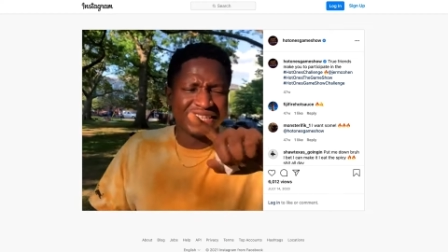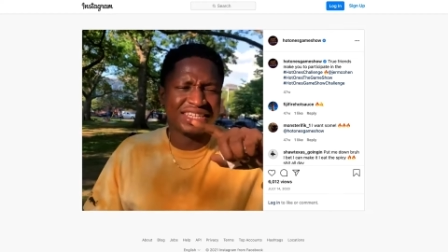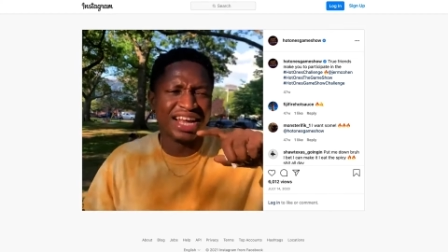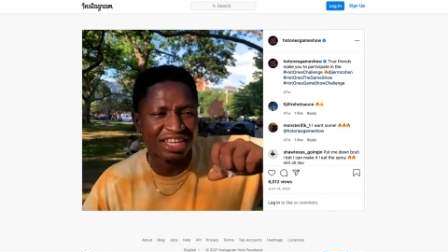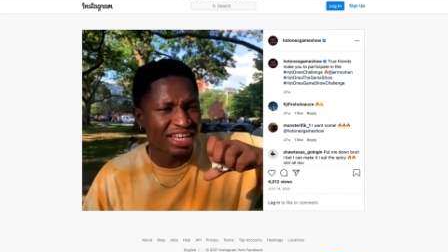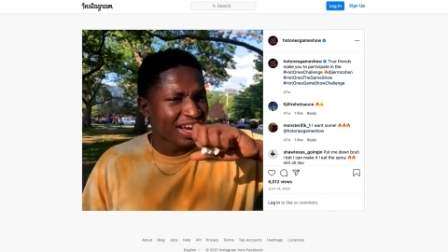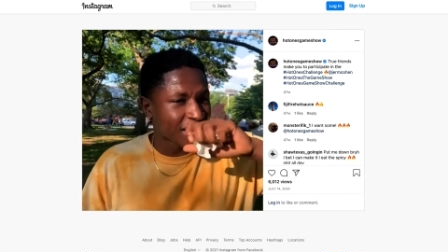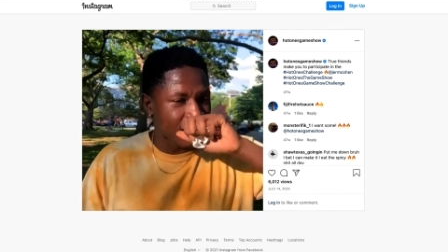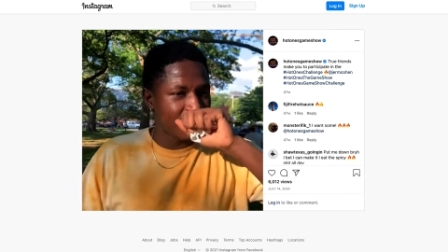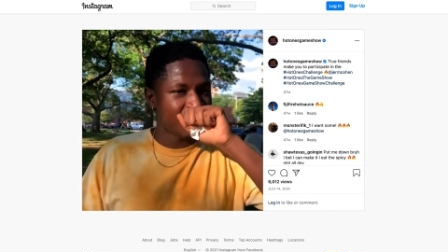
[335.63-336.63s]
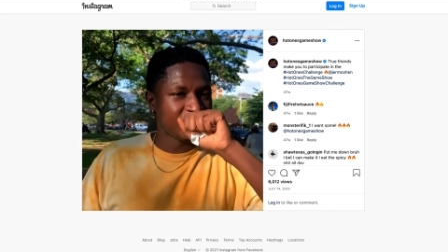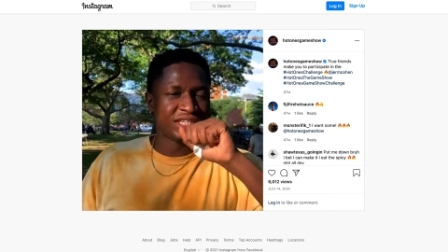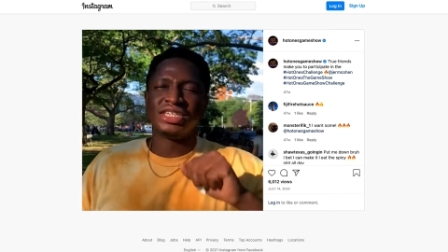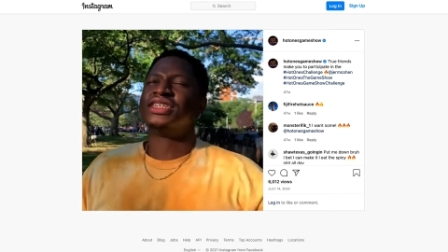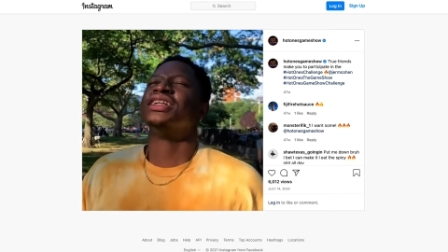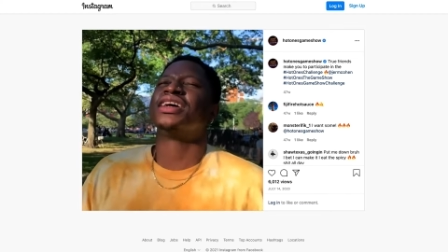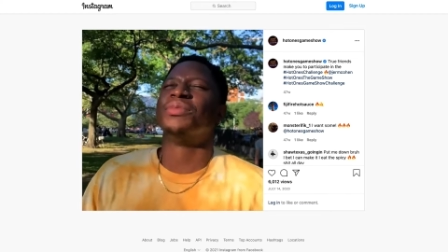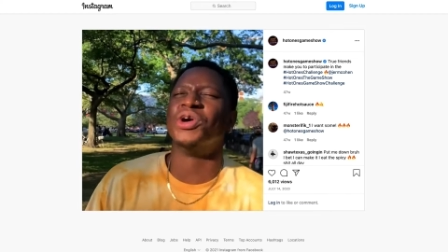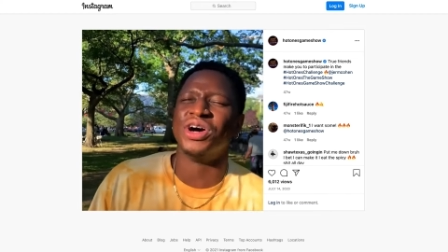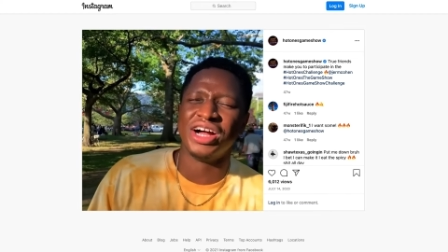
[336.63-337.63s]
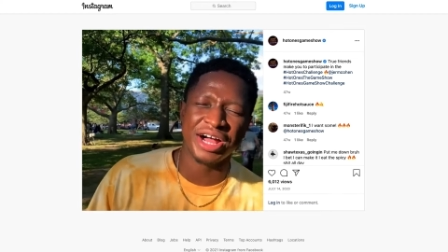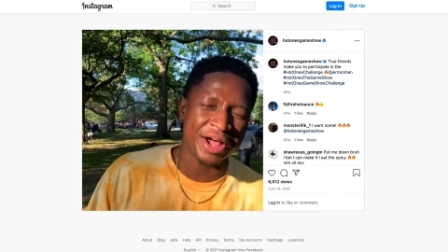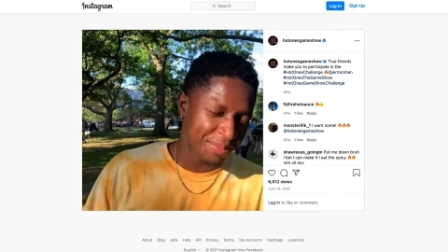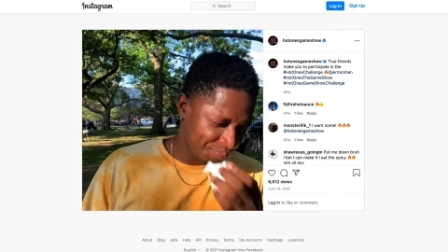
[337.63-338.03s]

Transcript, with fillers: are. And there's a storyline behind it.